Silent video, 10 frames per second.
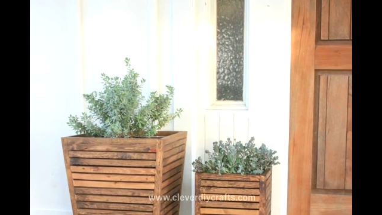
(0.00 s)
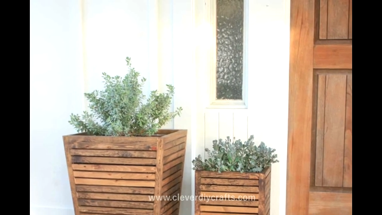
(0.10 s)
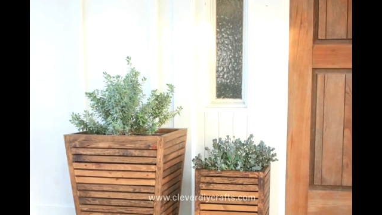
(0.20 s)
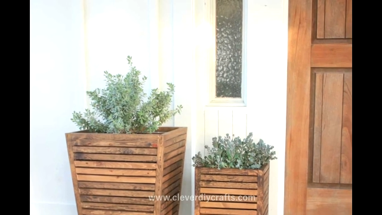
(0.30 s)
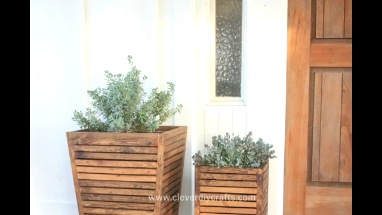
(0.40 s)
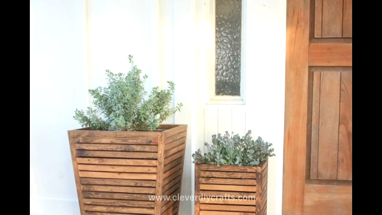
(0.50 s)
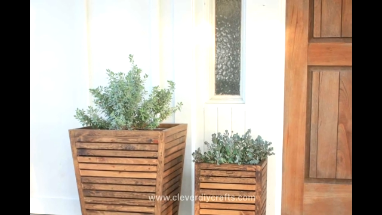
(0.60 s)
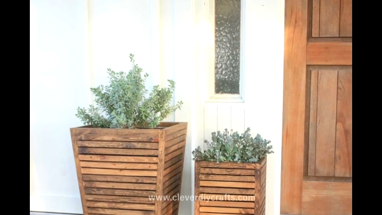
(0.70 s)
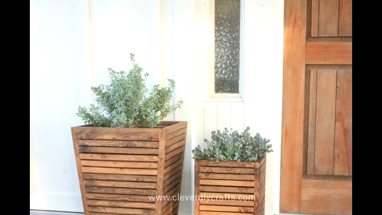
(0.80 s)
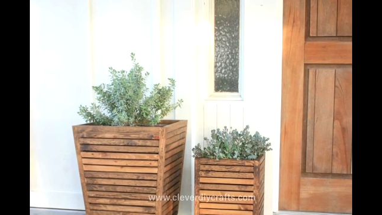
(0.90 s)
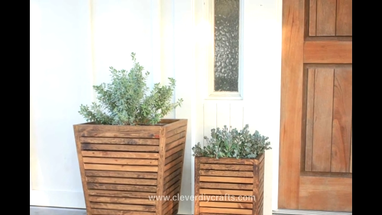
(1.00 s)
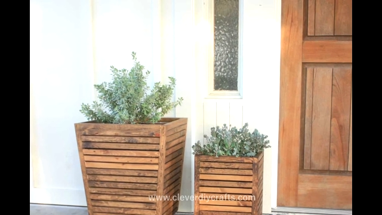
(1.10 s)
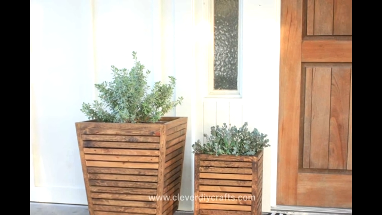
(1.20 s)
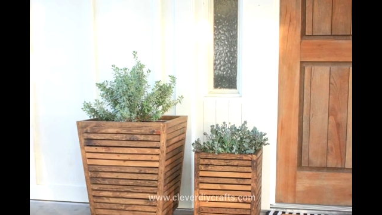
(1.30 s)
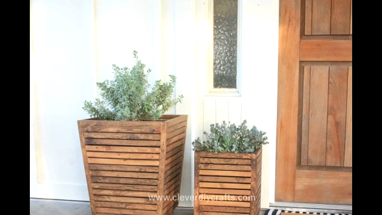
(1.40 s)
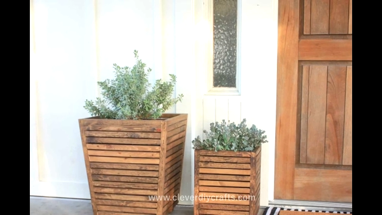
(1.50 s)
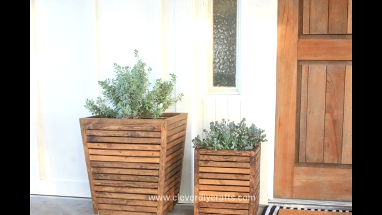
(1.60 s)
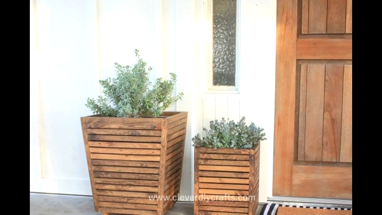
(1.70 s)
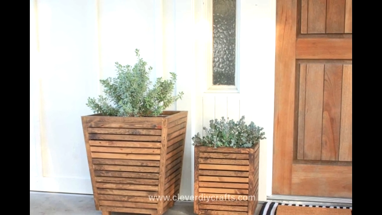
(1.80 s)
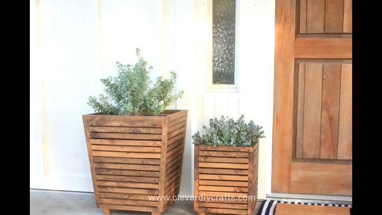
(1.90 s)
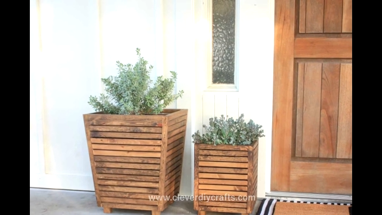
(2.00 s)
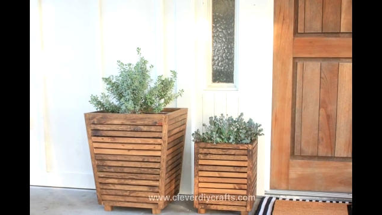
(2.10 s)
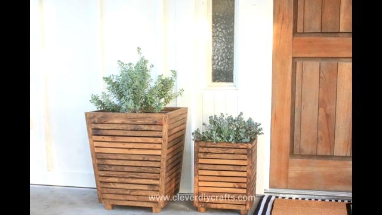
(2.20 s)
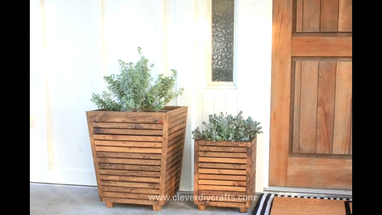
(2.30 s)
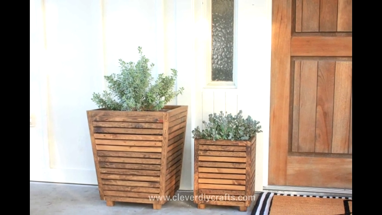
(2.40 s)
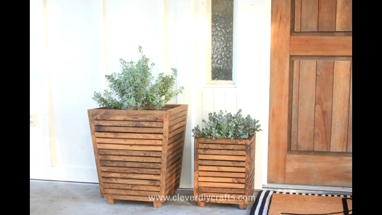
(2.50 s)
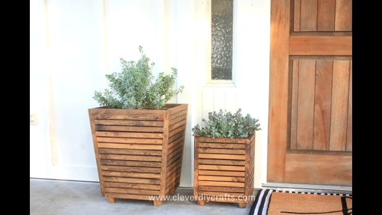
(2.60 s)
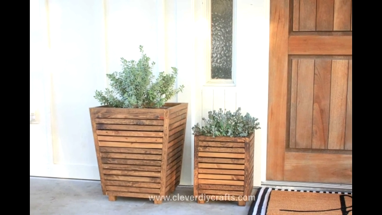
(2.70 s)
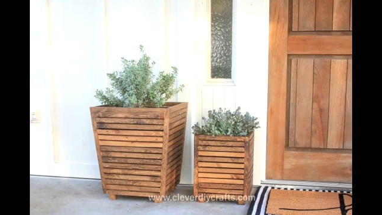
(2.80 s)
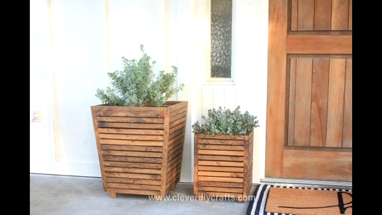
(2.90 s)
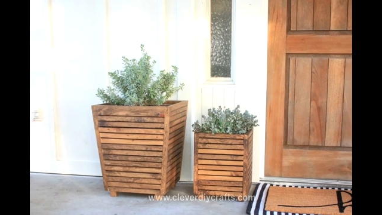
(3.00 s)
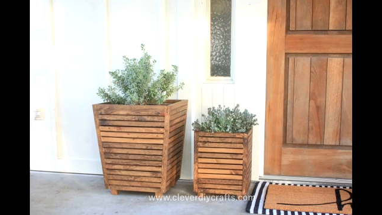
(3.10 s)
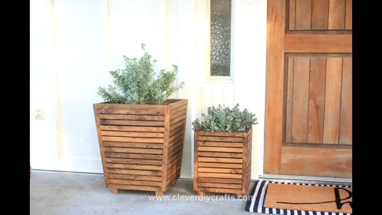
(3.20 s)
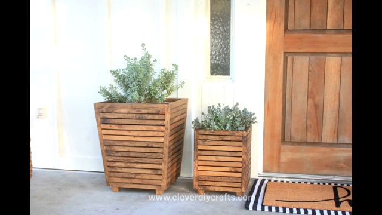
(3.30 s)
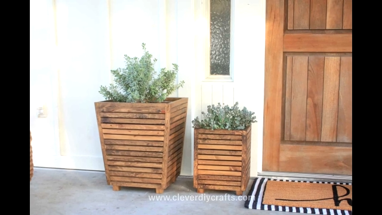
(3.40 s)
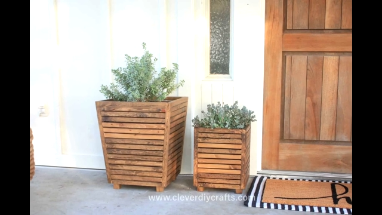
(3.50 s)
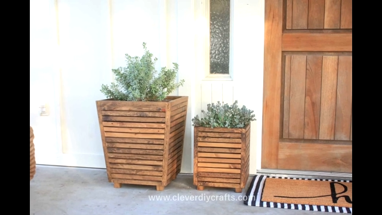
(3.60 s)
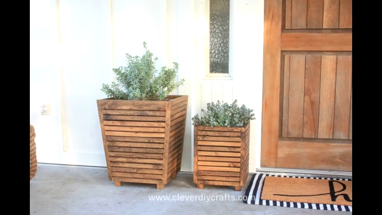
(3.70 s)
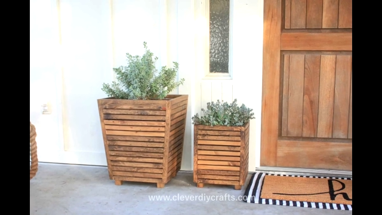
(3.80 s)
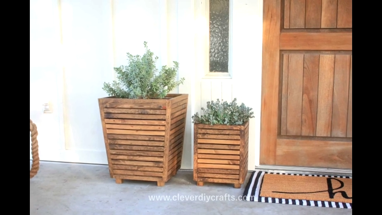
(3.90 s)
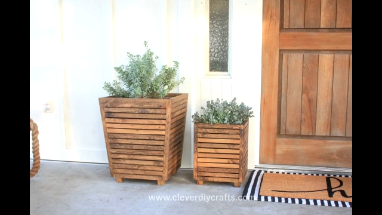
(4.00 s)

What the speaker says: No face is visible, so there are no lips to read.